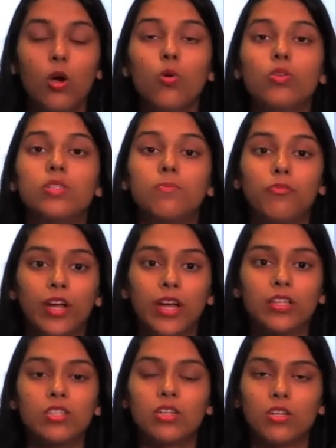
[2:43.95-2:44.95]
whose
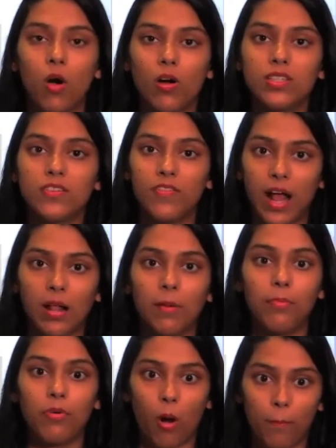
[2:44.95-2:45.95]
brains do not
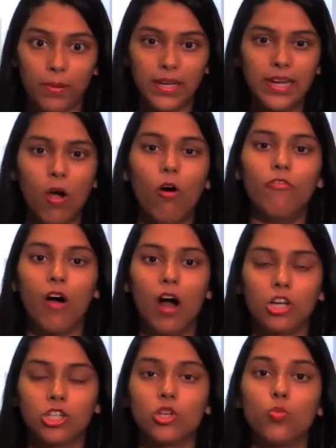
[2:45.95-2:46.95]
develop properly or
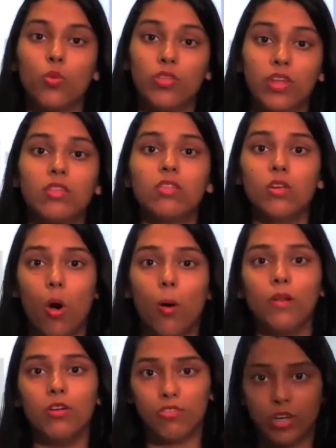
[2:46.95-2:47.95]
function within the normal